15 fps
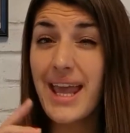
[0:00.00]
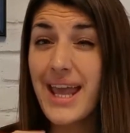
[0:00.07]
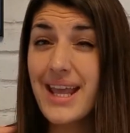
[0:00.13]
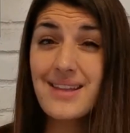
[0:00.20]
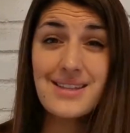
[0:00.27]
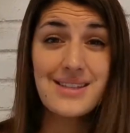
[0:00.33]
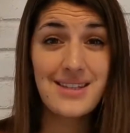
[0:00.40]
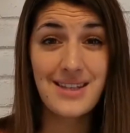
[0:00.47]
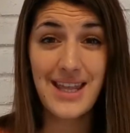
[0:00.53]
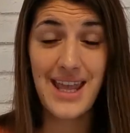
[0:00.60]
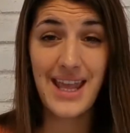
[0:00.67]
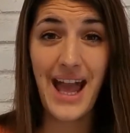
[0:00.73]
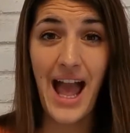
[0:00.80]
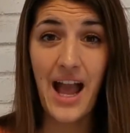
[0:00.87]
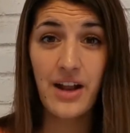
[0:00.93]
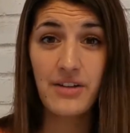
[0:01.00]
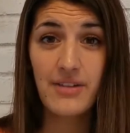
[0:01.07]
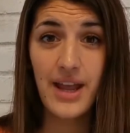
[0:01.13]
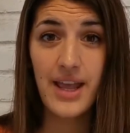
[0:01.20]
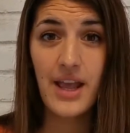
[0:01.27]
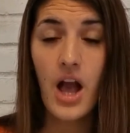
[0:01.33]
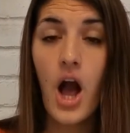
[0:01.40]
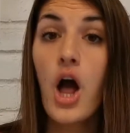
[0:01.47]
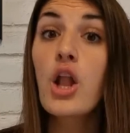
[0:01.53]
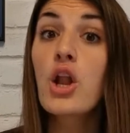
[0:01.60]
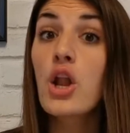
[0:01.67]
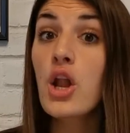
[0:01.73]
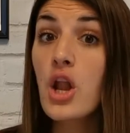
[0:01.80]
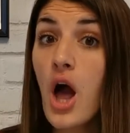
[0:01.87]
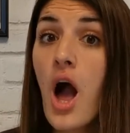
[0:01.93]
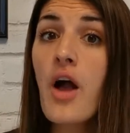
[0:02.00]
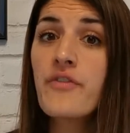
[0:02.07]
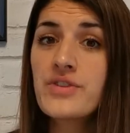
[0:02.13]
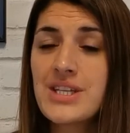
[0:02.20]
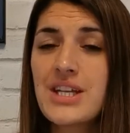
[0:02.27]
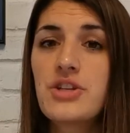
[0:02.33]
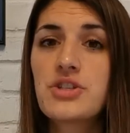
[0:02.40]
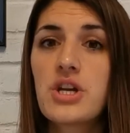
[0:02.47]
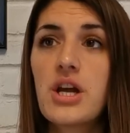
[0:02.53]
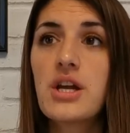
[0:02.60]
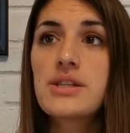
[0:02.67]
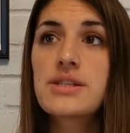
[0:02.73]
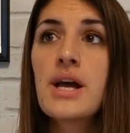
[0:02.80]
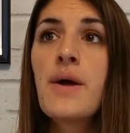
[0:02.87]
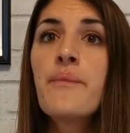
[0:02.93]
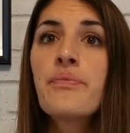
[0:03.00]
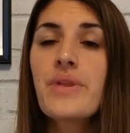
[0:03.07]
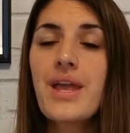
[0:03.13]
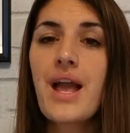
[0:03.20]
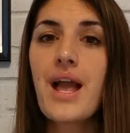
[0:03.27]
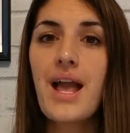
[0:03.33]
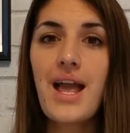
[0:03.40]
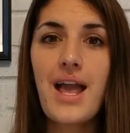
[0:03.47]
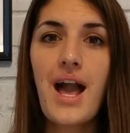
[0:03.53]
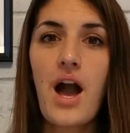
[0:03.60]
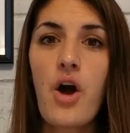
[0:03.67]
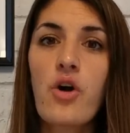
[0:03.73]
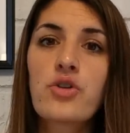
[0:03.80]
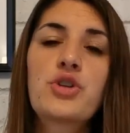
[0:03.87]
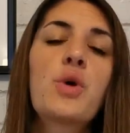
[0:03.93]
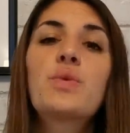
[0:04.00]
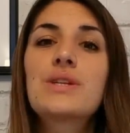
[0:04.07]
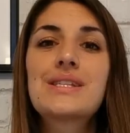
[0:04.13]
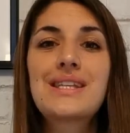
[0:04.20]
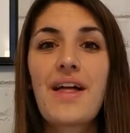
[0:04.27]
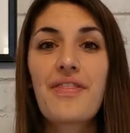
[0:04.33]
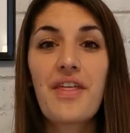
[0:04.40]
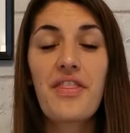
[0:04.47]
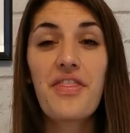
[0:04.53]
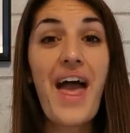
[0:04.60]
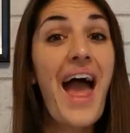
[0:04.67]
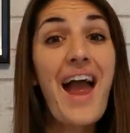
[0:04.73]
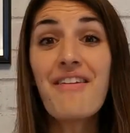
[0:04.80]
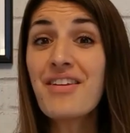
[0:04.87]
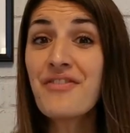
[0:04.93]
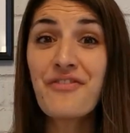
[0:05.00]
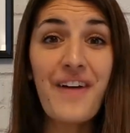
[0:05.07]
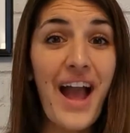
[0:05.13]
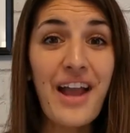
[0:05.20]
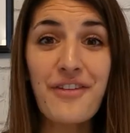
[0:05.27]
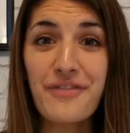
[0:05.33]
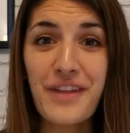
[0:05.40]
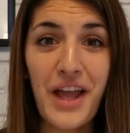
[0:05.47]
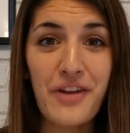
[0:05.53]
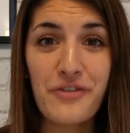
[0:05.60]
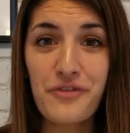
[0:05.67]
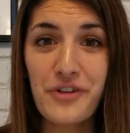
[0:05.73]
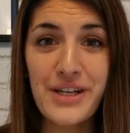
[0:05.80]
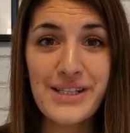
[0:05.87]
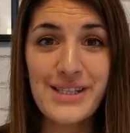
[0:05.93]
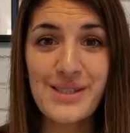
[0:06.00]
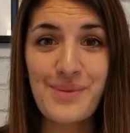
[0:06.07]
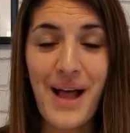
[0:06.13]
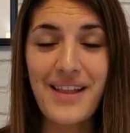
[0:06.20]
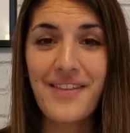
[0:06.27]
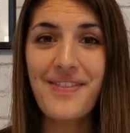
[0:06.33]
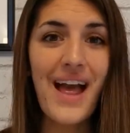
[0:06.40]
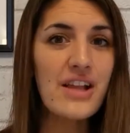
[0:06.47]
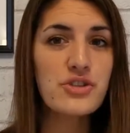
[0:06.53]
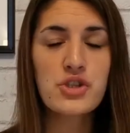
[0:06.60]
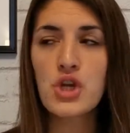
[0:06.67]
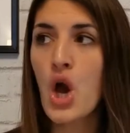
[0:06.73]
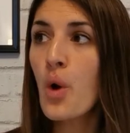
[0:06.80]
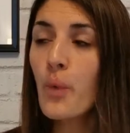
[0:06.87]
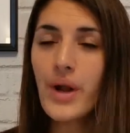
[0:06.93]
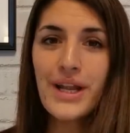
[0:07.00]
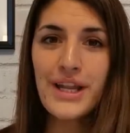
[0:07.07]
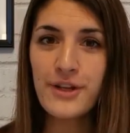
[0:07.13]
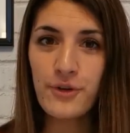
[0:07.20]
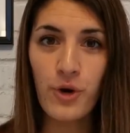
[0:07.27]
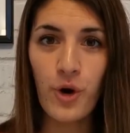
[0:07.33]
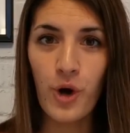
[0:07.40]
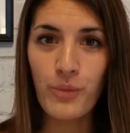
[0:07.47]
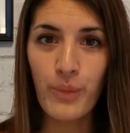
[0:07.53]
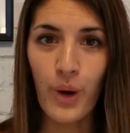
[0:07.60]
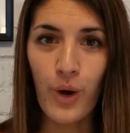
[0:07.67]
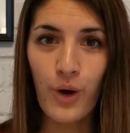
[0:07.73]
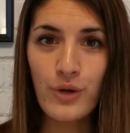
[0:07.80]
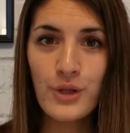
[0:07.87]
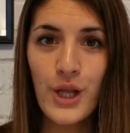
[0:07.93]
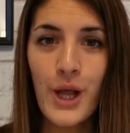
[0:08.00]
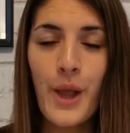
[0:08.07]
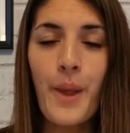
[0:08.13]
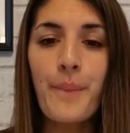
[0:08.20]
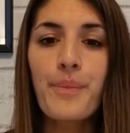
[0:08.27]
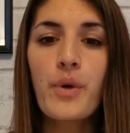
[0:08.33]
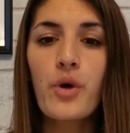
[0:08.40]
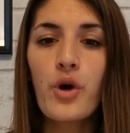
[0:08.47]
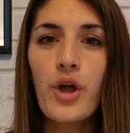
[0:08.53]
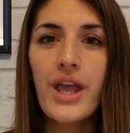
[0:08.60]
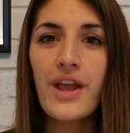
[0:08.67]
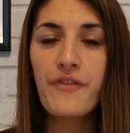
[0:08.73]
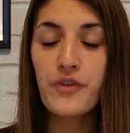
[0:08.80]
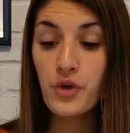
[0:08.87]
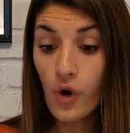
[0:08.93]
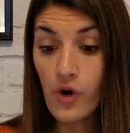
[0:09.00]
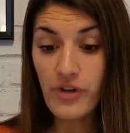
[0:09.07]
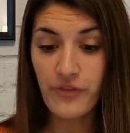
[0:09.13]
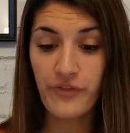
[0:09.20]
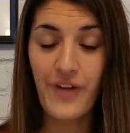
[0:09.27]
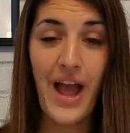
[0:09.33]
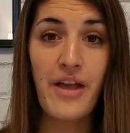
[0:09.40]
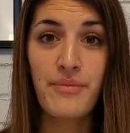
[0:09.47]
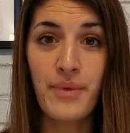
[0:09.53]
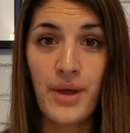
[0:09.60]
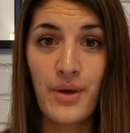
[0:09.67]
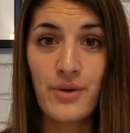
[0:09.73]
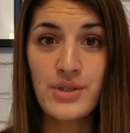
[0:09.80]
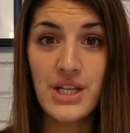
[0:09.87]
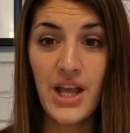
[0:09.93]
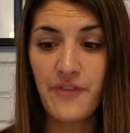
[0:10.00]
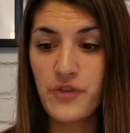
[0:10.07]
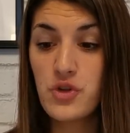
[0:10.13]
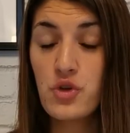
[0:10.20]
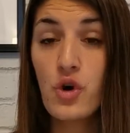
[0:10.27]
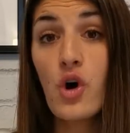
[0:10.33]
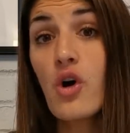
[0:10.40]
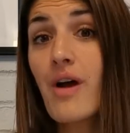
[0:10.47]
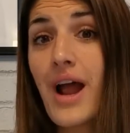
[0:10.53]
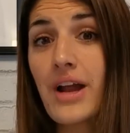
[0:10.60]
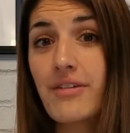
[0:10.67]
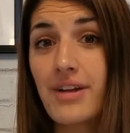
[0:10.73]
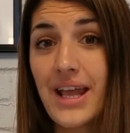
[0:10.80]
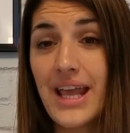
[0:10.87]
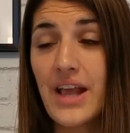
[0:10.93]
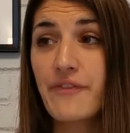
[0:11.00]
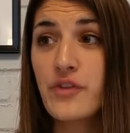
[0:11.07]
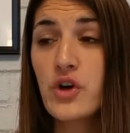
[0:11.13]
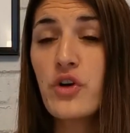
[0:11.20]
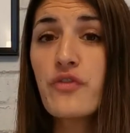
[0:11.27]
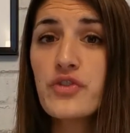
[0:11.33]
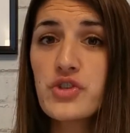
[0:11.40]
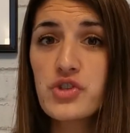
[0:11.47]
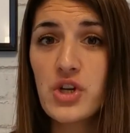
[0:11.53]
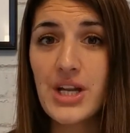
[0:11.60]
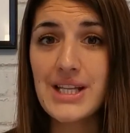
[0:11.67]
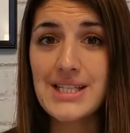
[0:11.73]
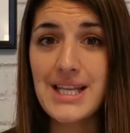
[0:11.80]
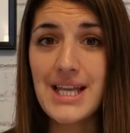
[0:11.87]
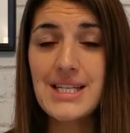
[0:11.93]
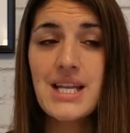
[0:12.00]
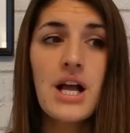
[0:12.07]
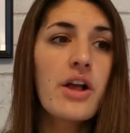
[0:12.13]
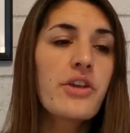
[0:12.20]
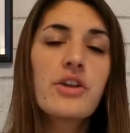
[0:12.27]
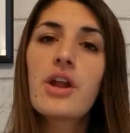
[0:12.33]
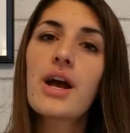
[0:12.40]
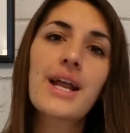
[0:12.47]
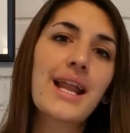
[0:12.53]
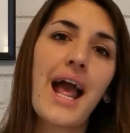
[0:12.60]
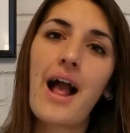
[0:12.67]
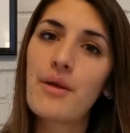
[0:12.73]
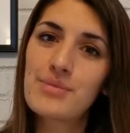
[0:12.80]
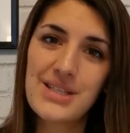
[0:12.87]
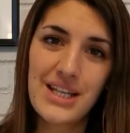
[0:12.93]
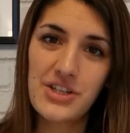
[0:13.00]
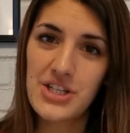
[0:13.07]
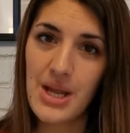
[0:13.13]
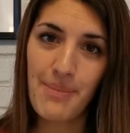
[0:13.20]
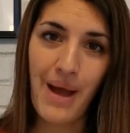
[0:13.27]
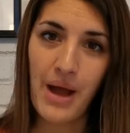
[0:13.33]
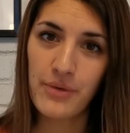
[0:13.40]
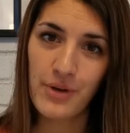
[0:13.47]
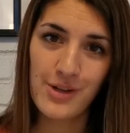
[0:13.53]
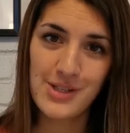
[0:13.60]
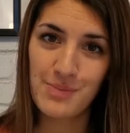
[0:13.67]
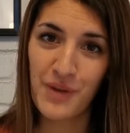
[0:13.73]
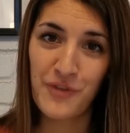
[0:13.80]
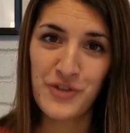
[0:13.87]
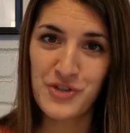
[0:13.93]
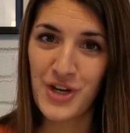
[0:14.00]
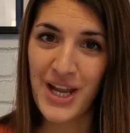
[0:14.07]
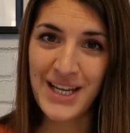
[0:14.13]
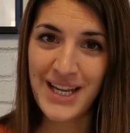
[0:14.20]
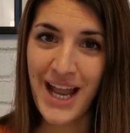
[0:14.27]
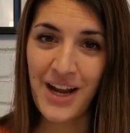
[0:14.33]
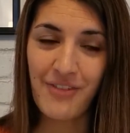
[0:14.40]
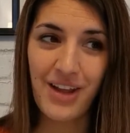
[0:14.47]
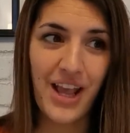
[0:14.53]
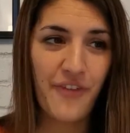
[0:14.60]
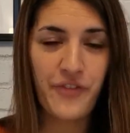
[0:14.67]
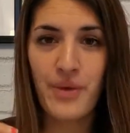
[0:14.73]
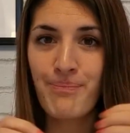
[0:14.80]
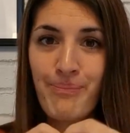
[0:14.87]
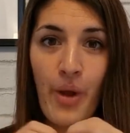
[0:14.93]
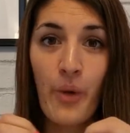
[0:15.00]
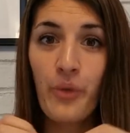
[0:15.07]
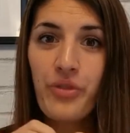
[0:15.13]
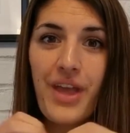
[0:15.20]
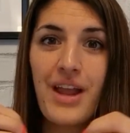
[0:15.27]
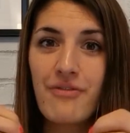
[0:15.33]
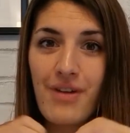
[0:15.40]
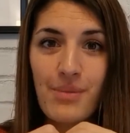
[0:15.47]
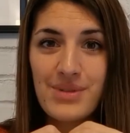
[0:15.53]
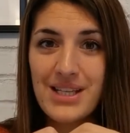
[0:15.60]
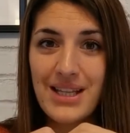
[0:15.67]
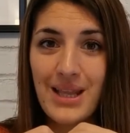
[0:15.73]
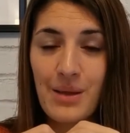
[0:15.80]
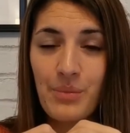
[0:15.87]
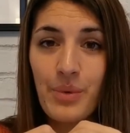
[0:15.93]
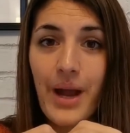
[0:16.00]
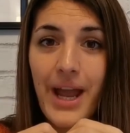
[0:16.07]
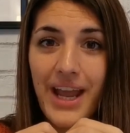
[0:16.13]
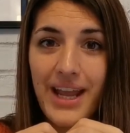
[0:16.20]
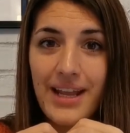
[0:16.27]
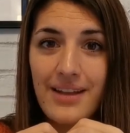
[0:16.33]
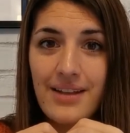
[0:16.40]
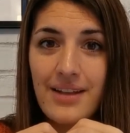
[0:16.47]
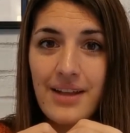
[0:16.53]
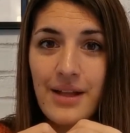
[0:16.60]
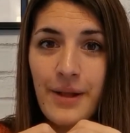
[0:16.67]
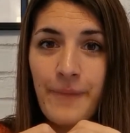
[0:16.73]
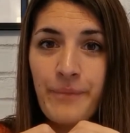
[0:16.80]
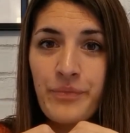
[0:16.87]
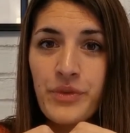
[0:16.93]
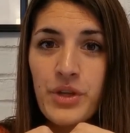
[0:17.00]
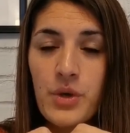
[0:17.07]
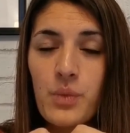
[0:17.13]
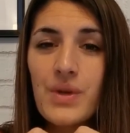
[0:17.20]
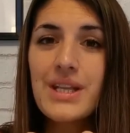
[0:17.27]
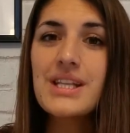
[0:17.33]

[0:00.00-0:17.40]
Instantly you get angry. A lot of teachers don't understand that they're in fight, flight, freeze as well. And that's totally normal. But if you're in fight mode, if you're angry, if you're frustrated, you're not going to help teach him how not to be frustrated and angry if you're both in reptilian brain. We